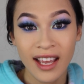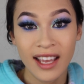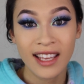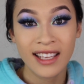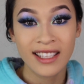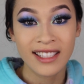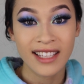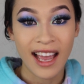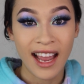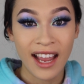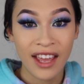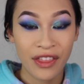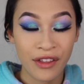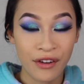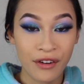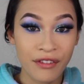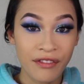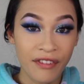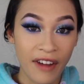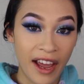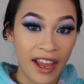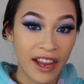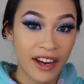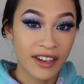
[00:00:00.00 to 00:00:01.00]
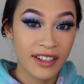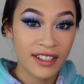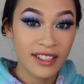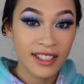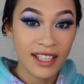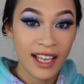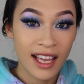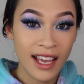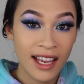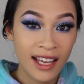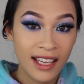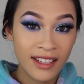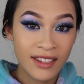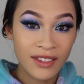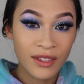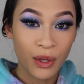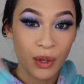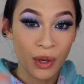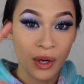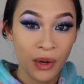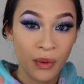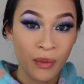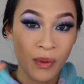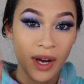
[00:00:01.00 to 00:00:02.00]
is either fire signs
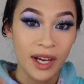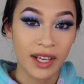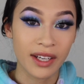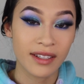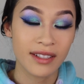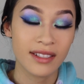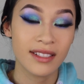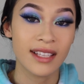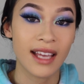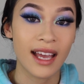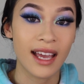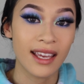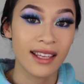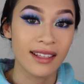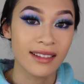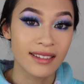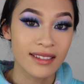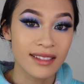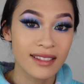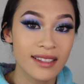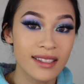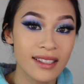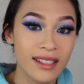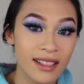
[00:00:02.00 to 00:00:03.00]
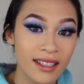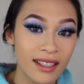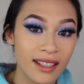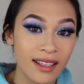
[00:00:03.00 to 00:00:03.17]
or water signs.